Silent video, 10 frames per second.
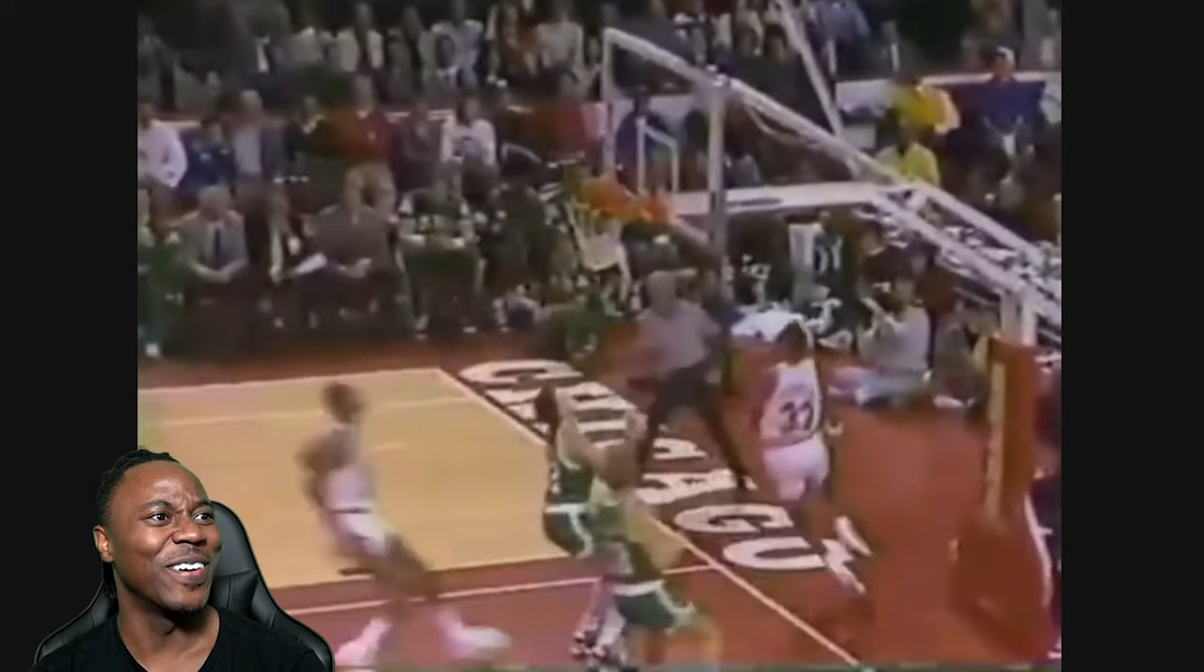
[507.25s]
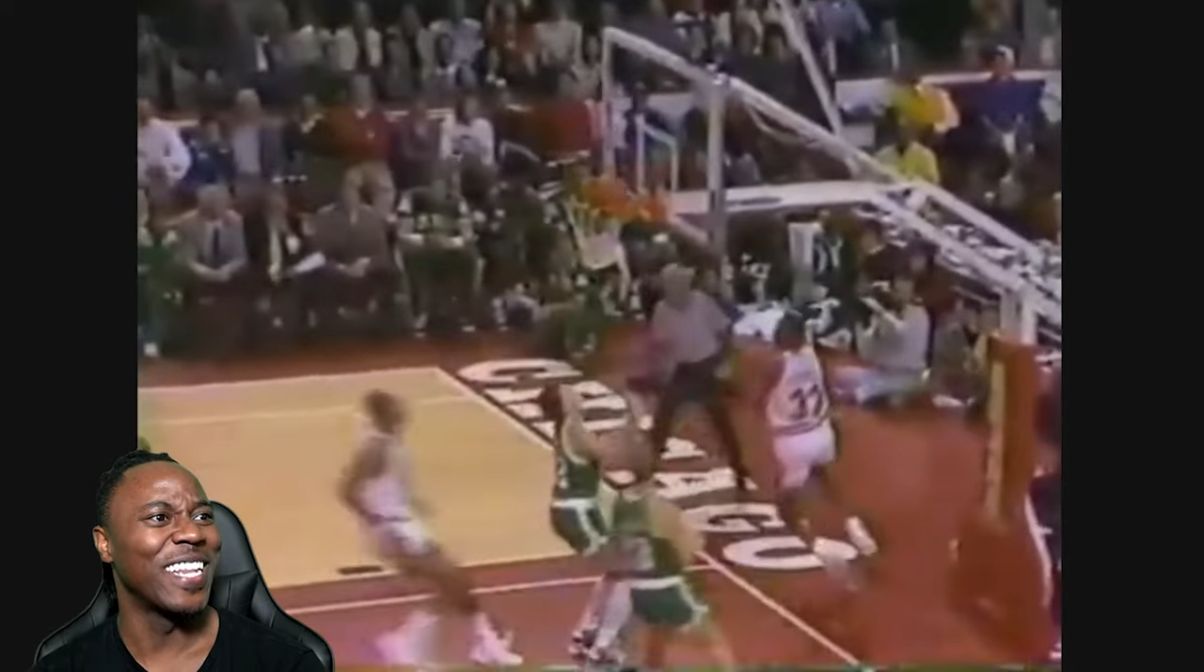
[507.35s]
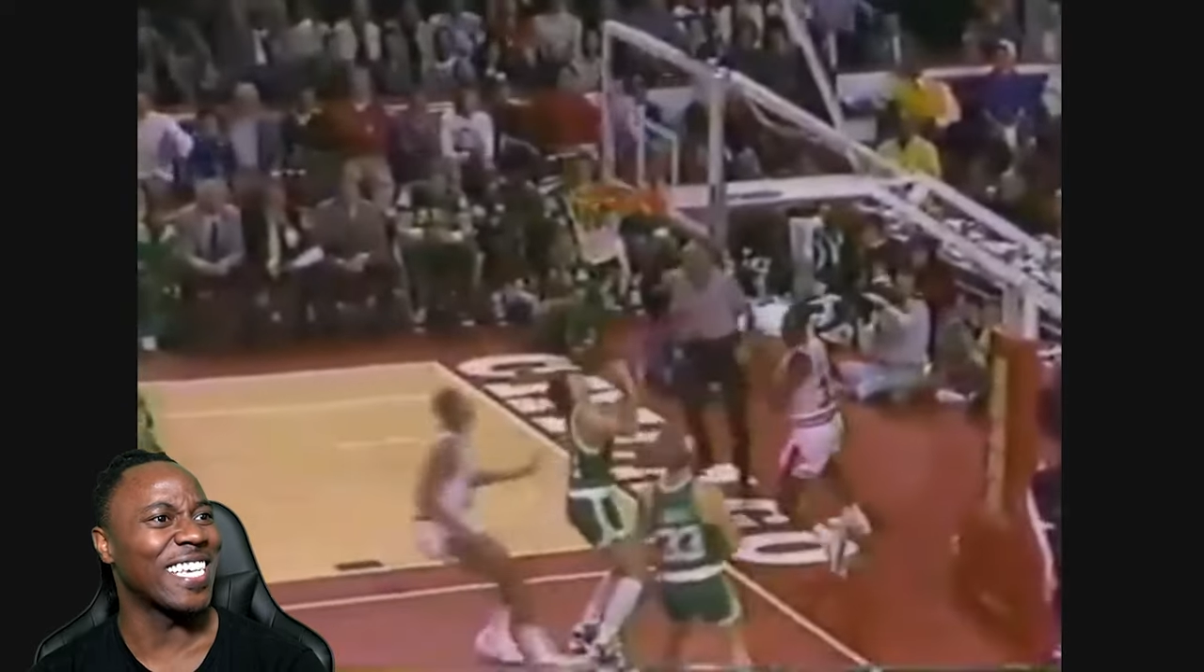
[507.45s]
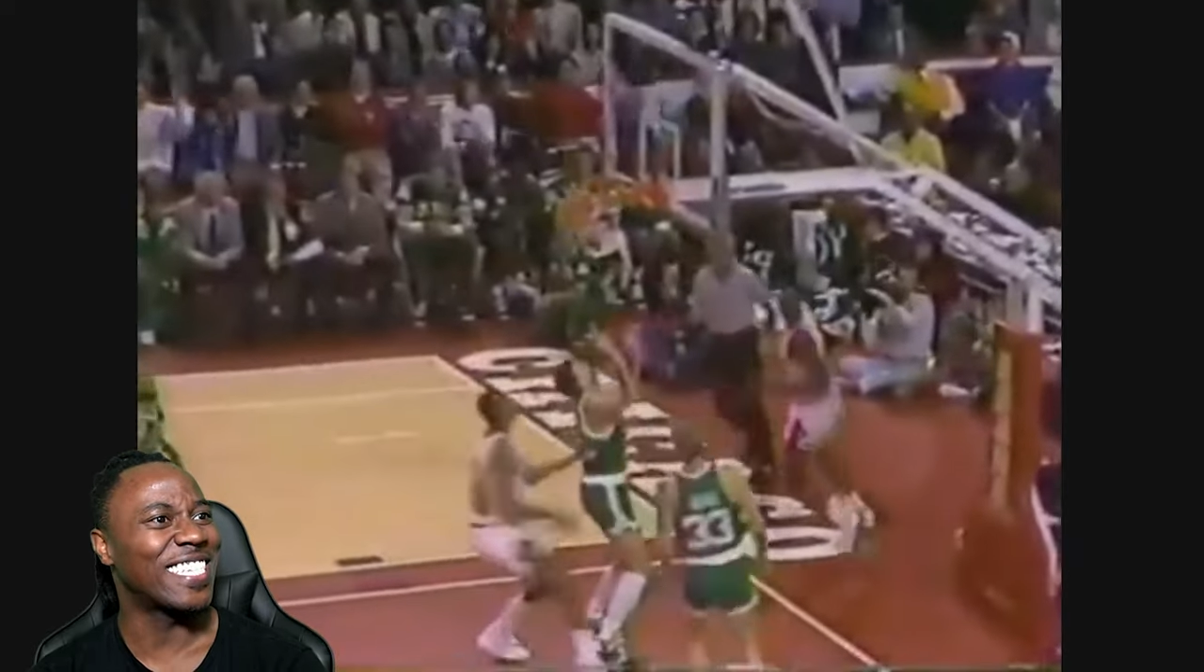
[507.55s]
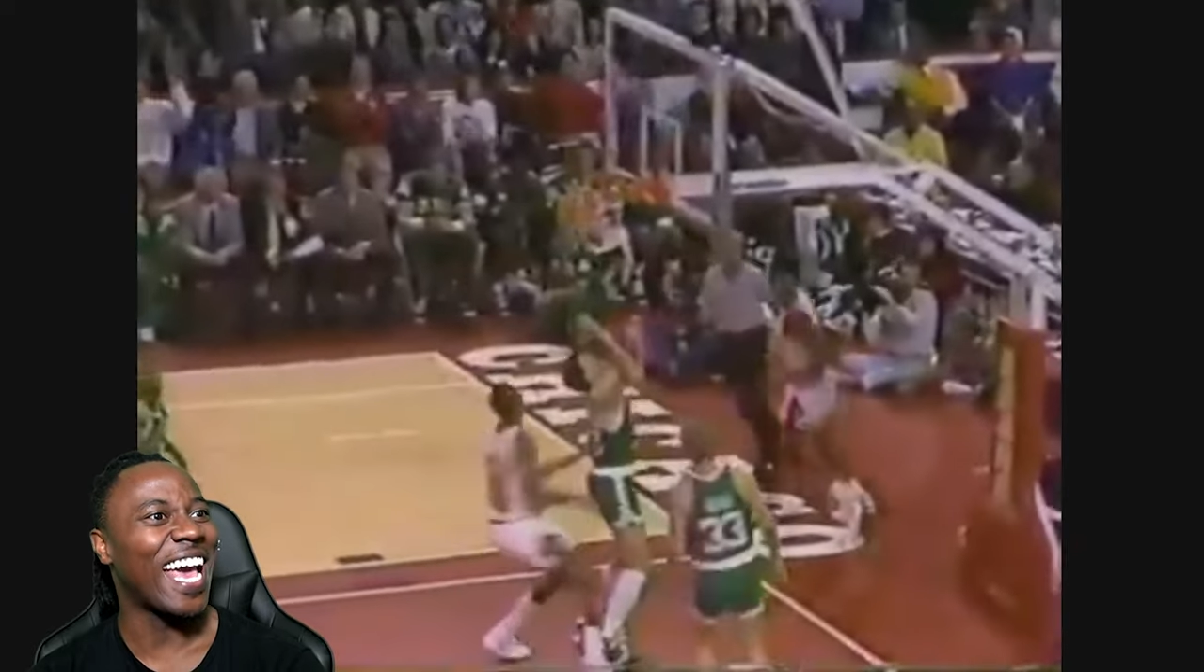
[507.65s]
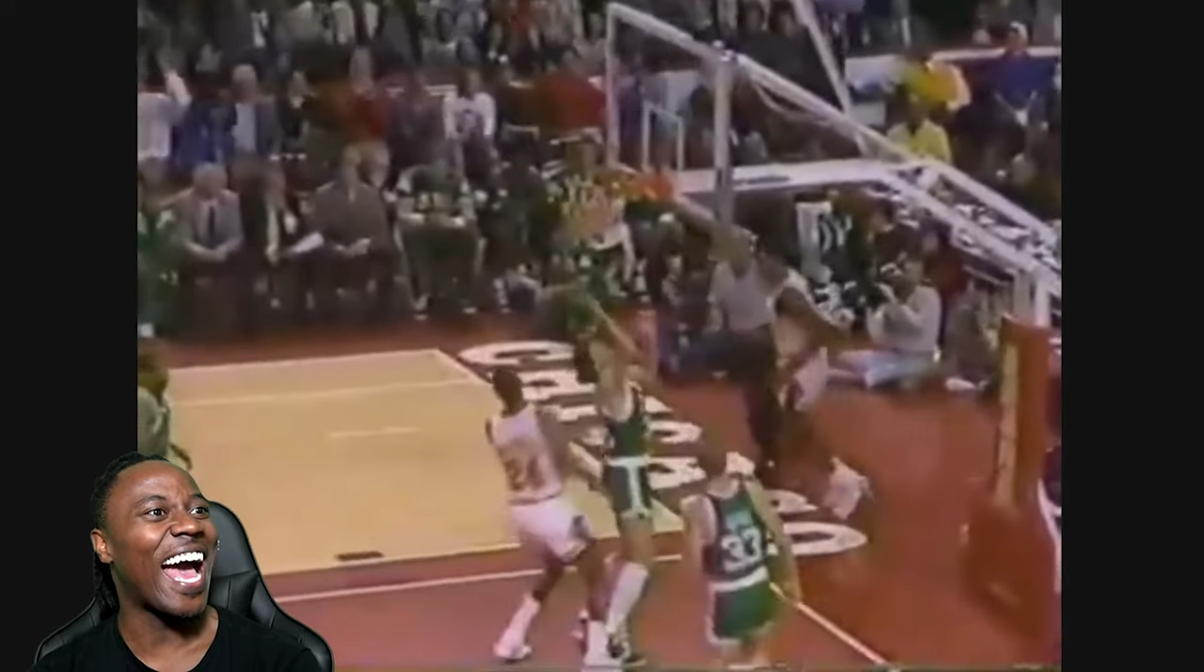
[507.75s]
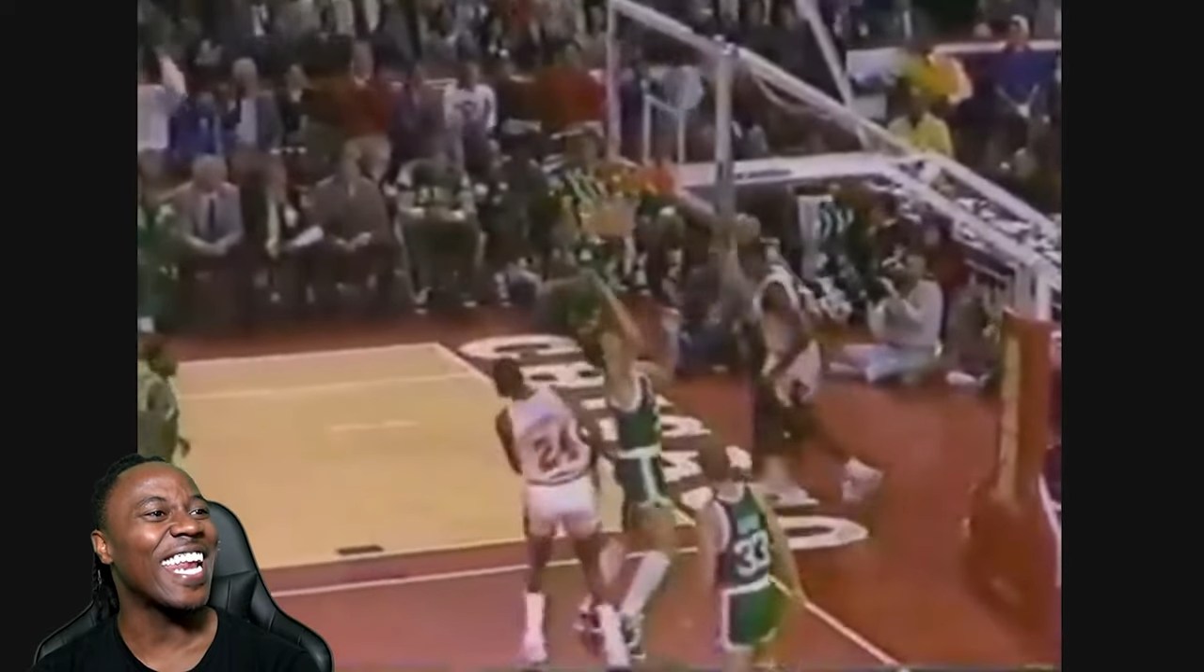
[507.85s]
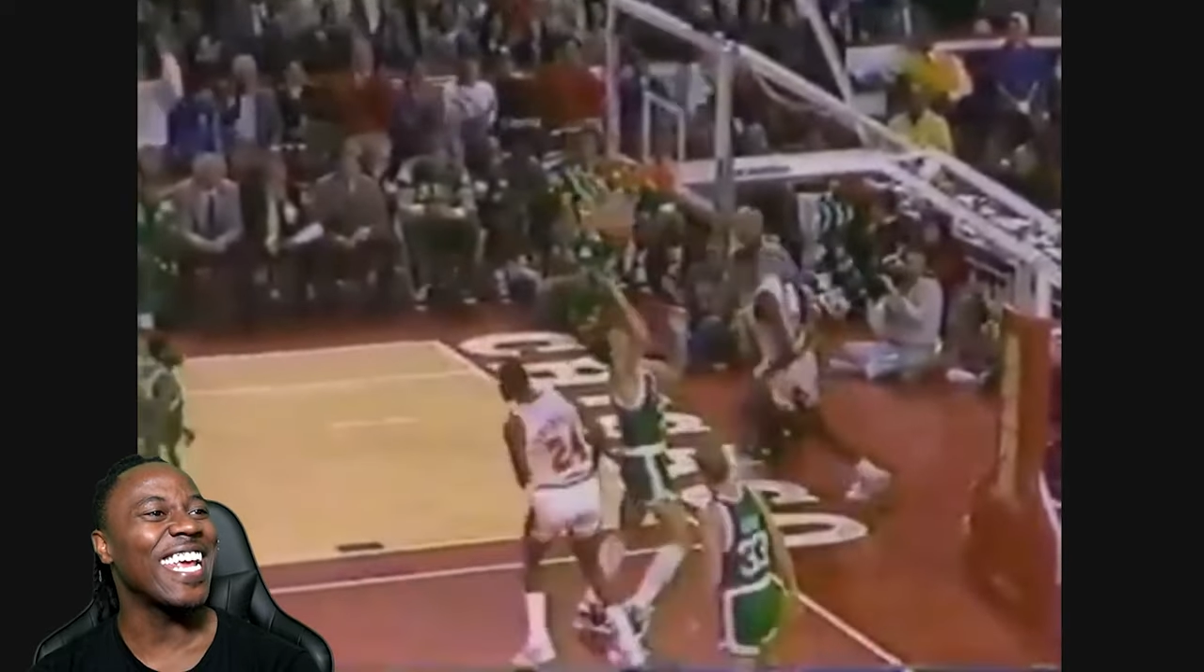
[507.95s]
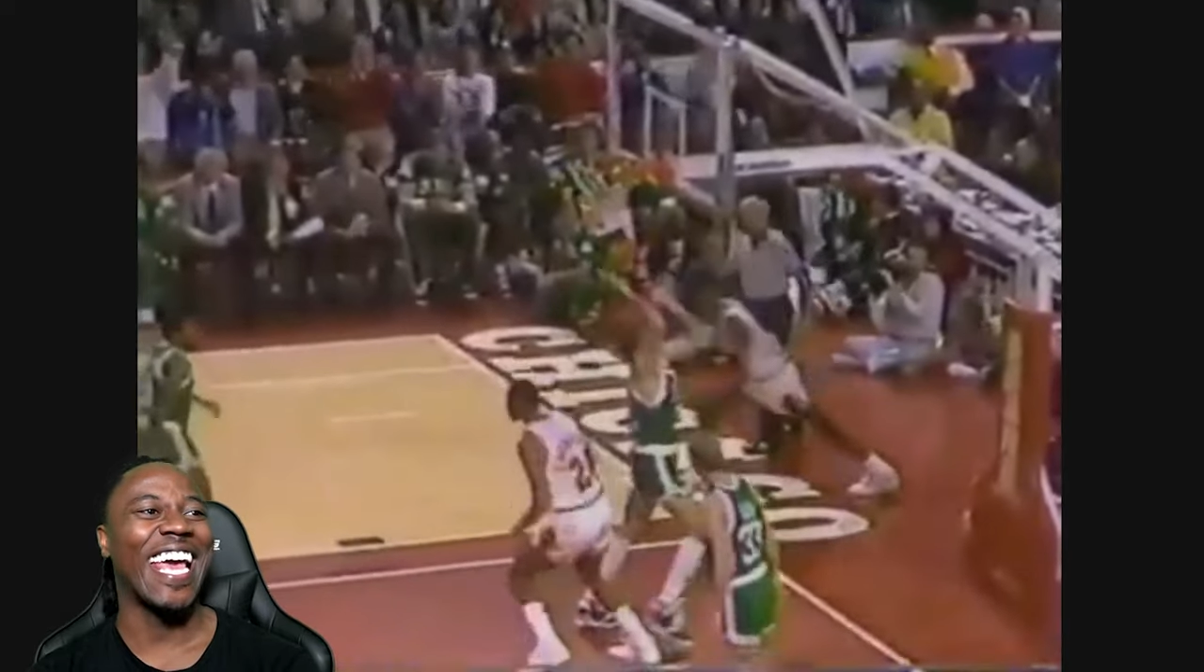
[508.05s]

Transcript: that's Scottie.